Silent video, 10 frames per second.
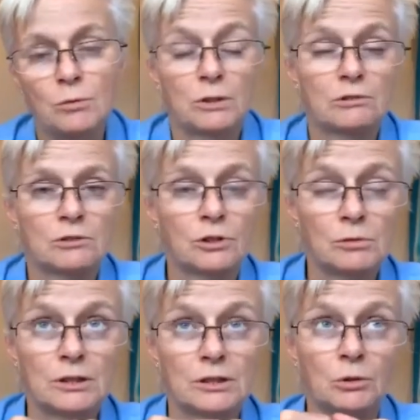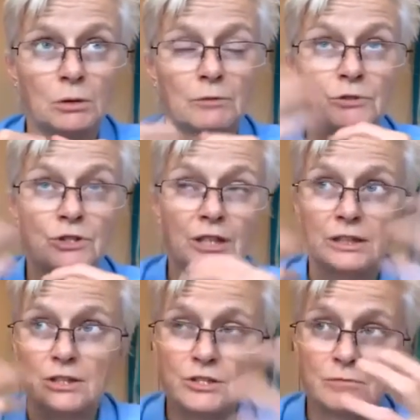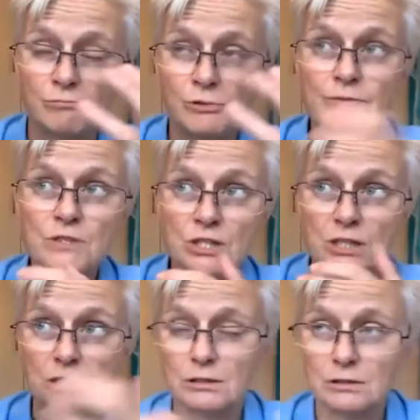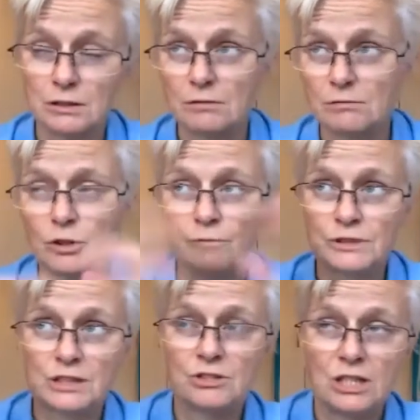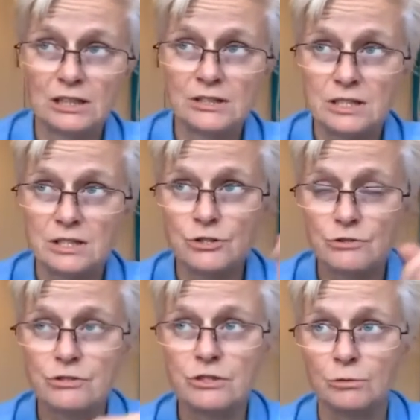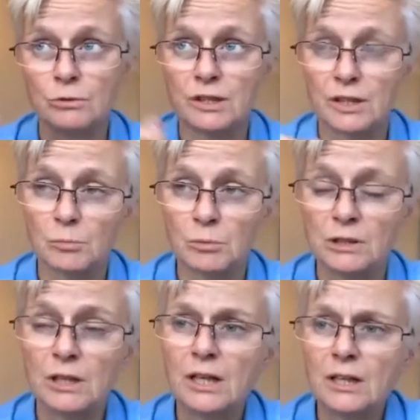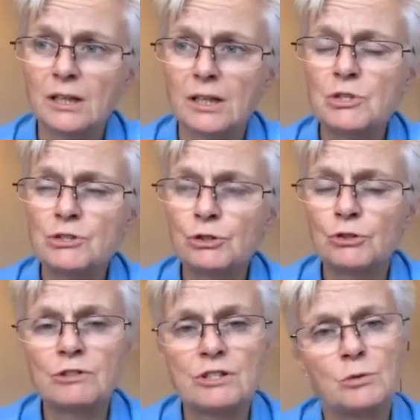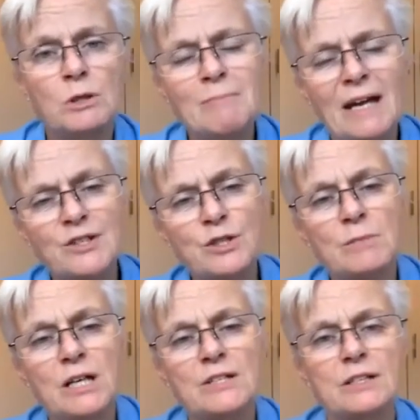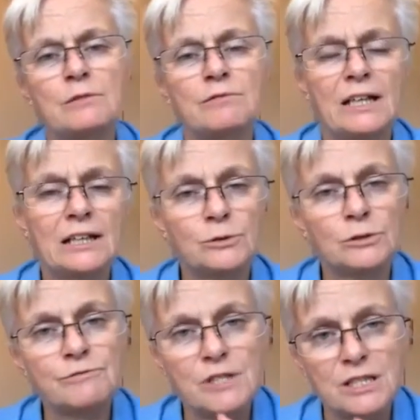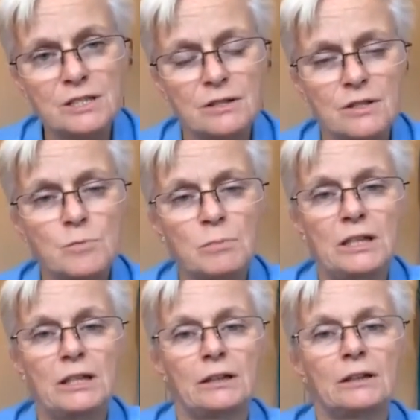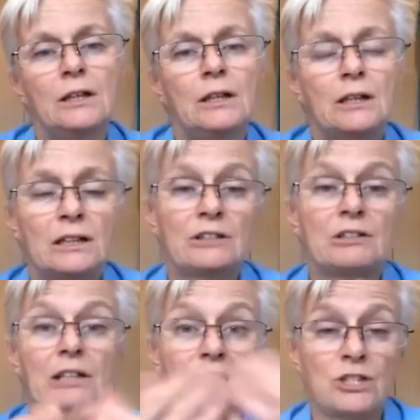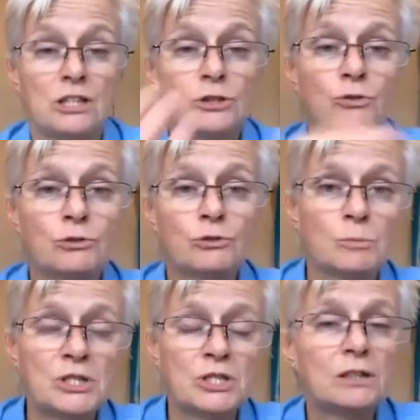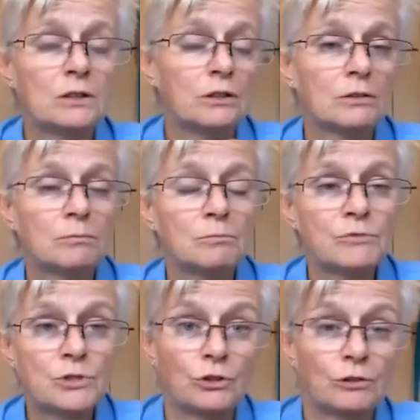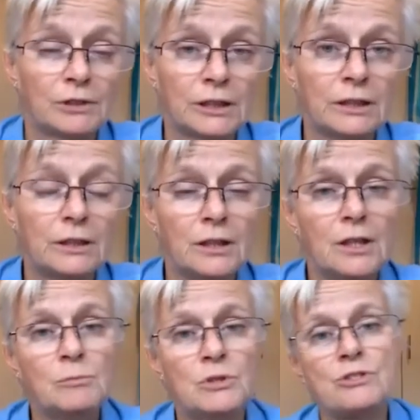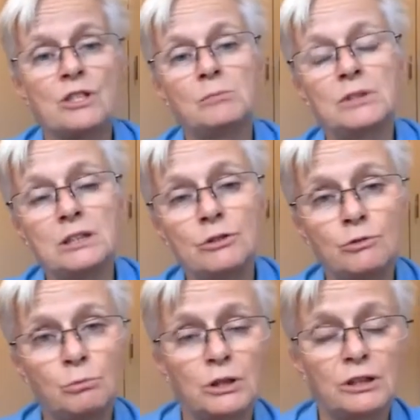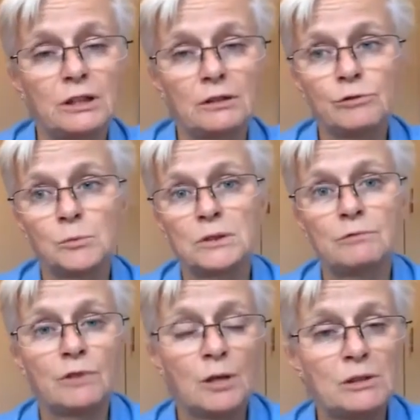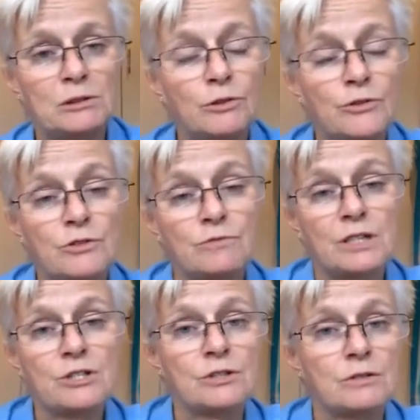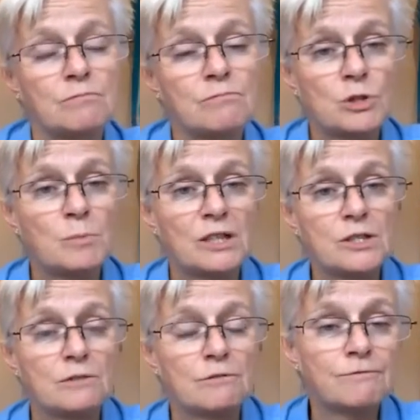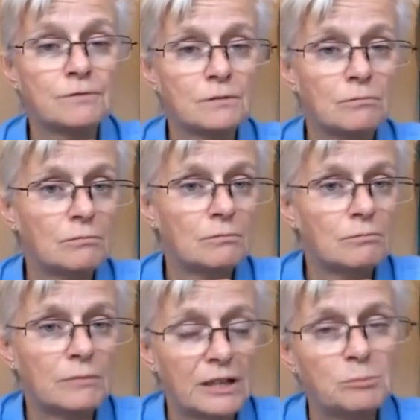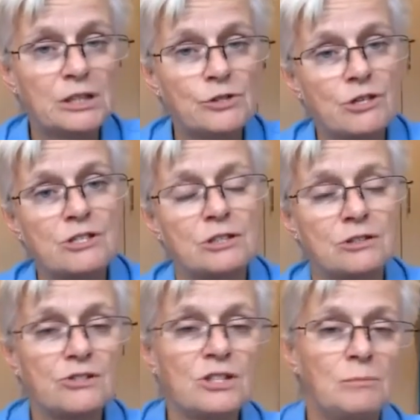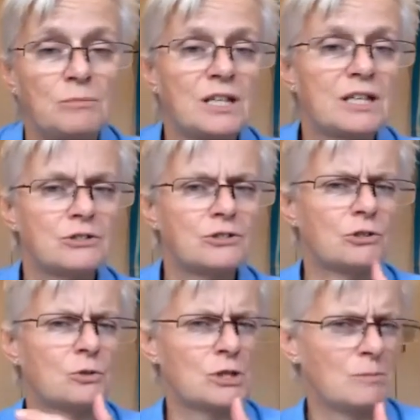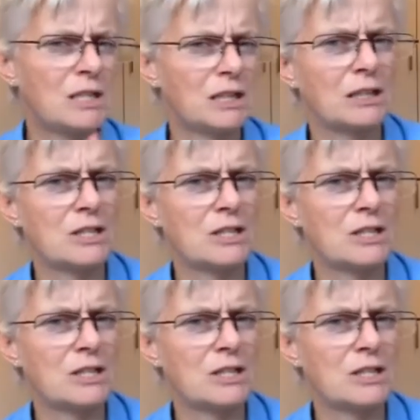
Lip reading: Whether or not, obviously I think there's some privacy and confidentiality issues to deal with there, but I'm just curious, are we maximizing the value of data that's being collected? Like, say you do a particular survey, but somebody who's working from an environmental conservation perspective might be interested in the same data. Do you know what I mean?